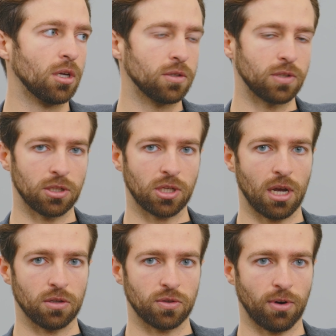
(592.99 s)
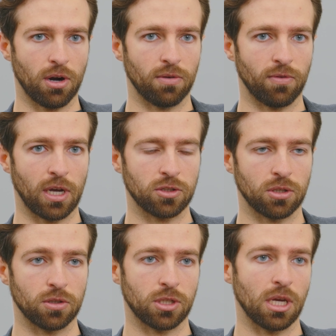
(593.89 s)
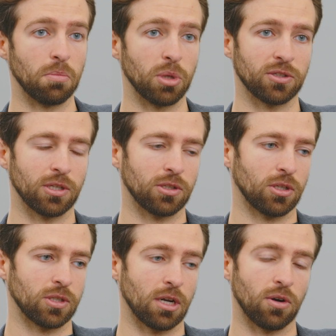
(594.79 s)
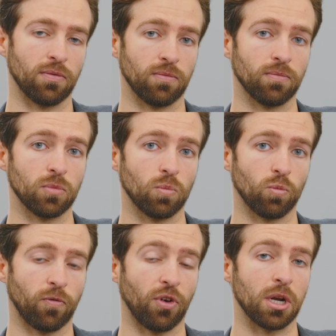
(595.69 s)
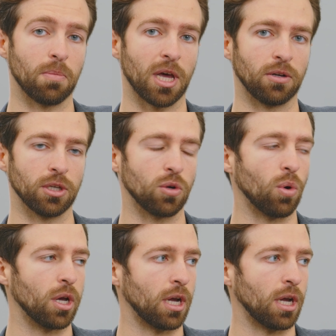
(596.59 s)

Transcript: discounts for our investors in businesses that are fundamentally quite